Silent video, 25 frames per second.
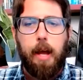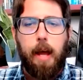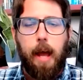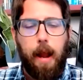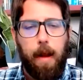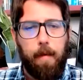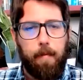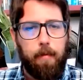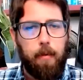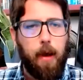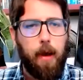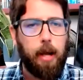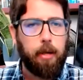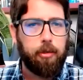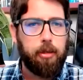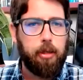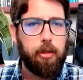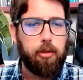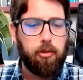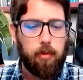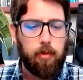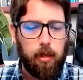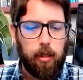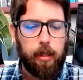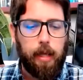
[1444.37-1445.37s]
And if you actually
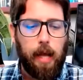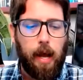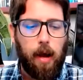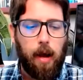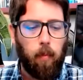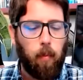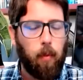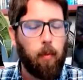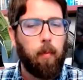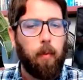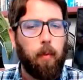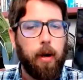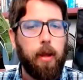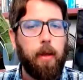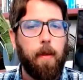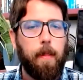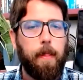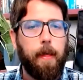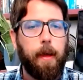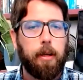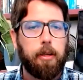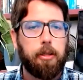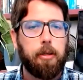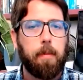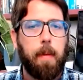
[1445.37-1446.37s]
drill down, well, what do you
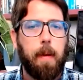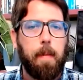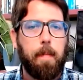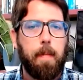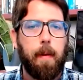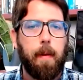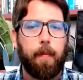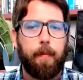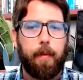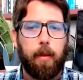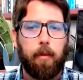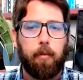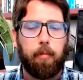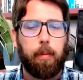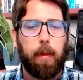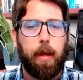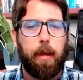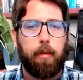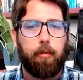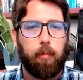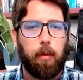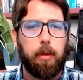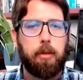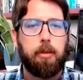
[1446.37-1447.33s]
think should be built in its place?